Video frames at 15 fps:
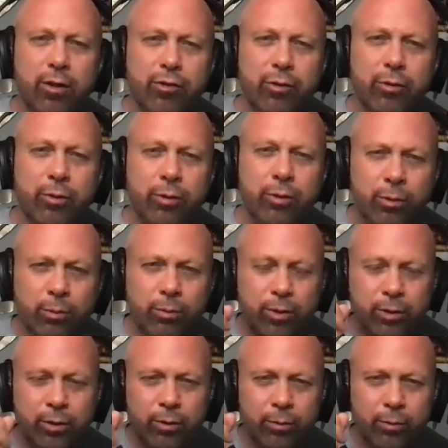So your
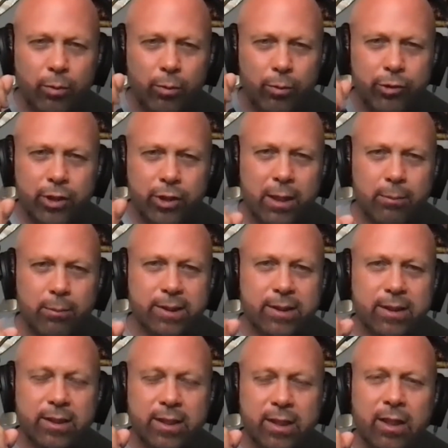your whole job is
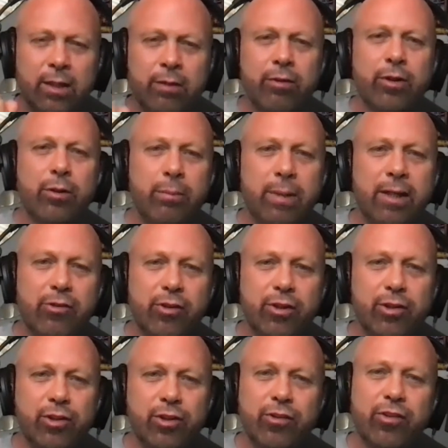to deliver the
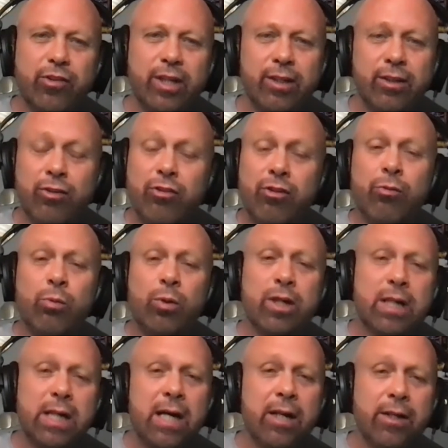message and say this is what mm-hmm.
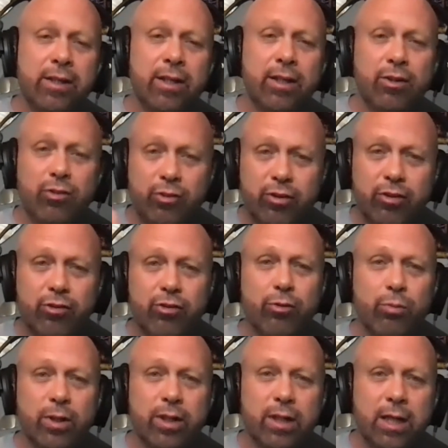God thinks, this is
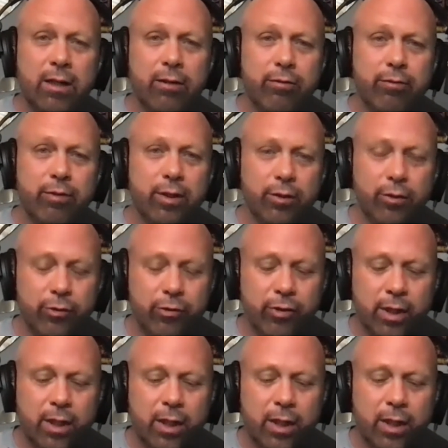what God feels